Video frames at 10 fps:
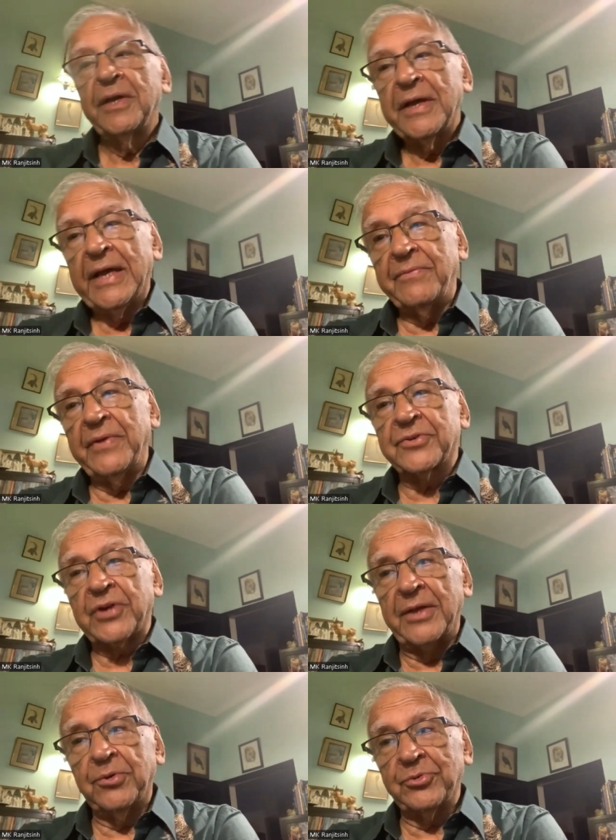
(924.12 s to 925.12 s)
And we are
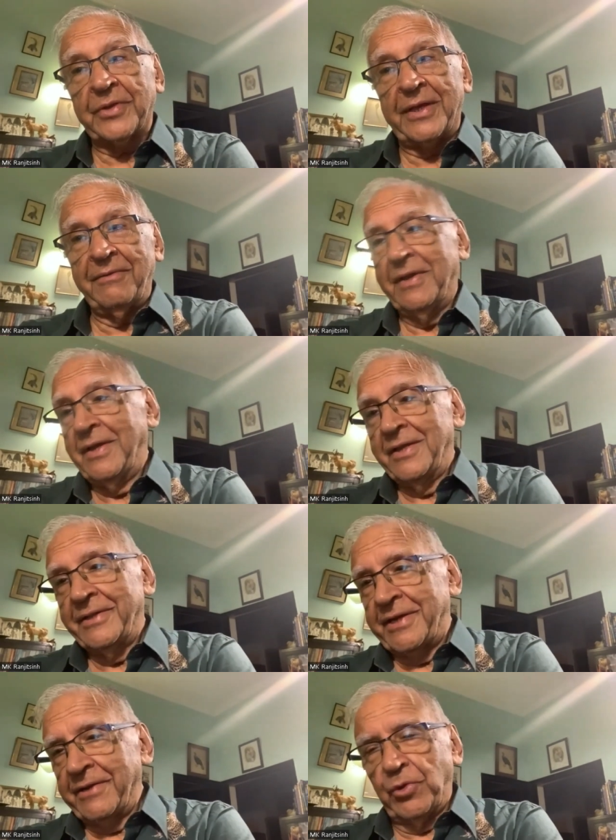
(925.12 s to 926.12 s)
trying to save
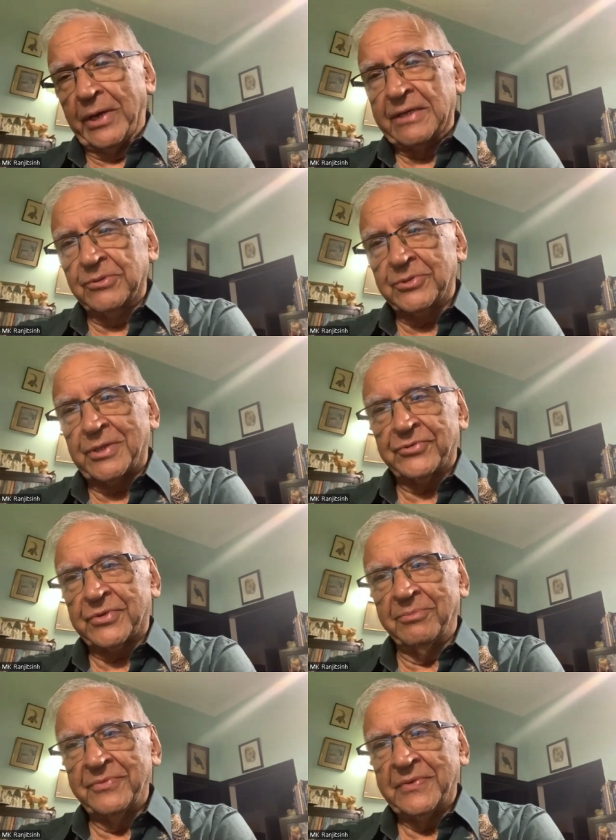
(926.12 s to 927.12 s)
the river
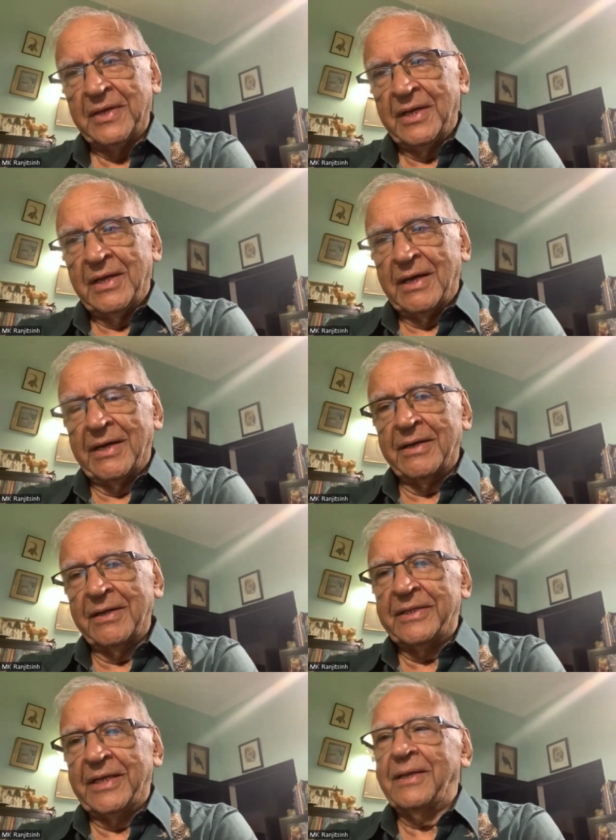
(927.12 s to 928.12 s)
ecosystems
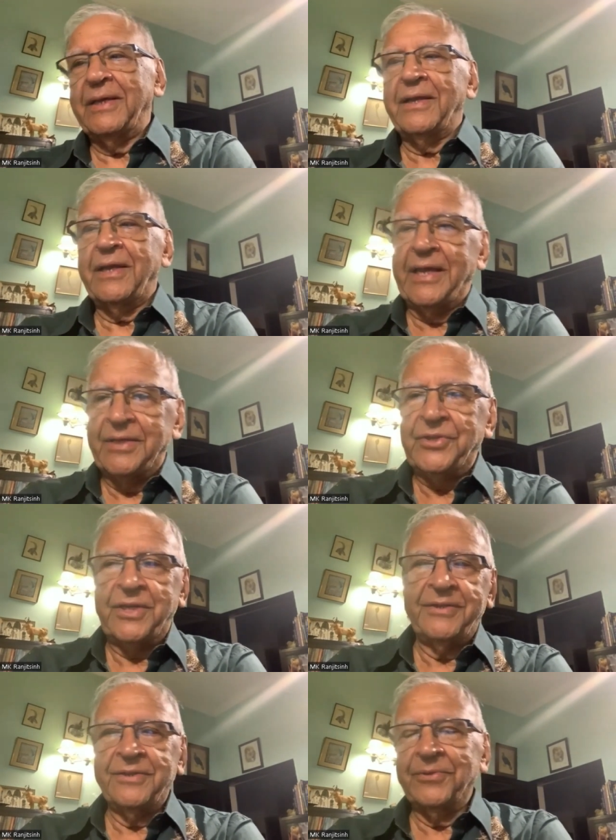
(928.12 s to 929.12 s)
under the
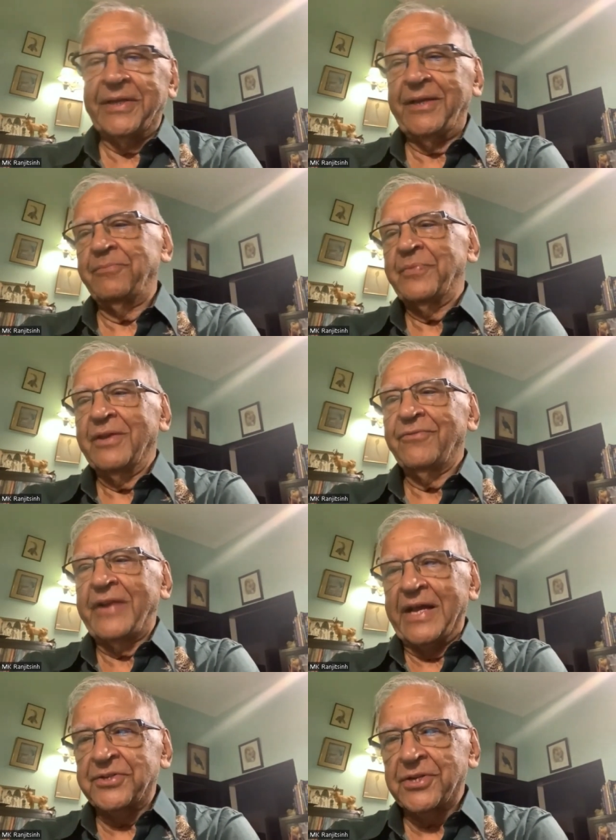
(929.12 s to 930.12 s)
aegis of the
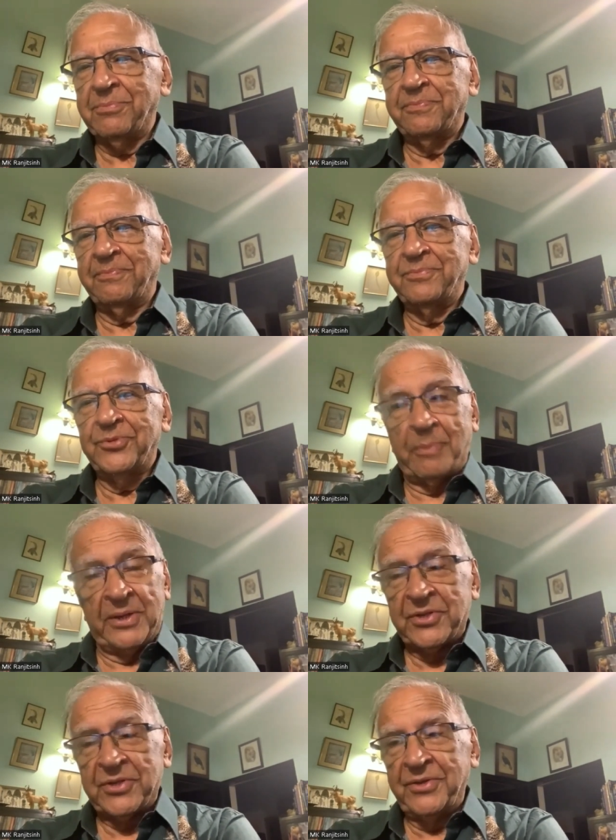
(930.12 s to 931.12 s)
flagship
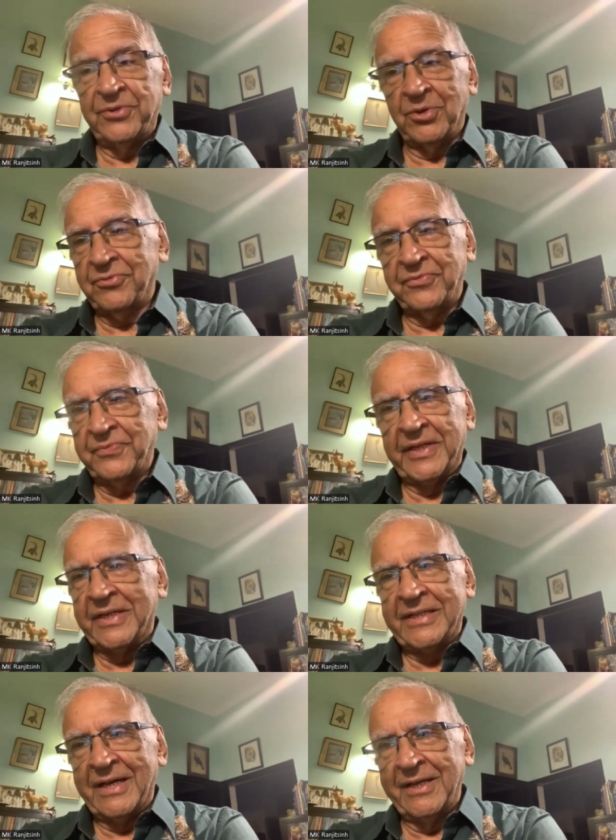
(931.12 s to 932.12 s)
species of the
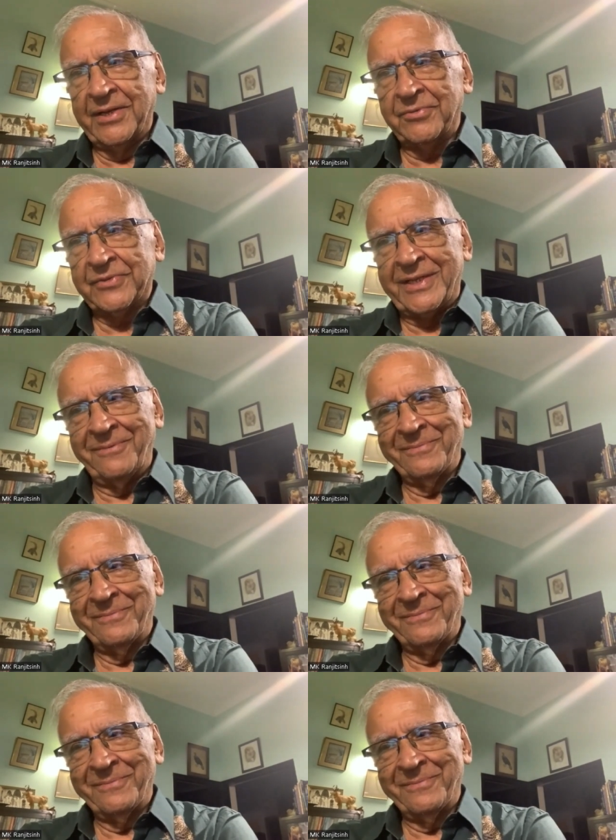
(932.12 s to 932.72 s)
gharial and of the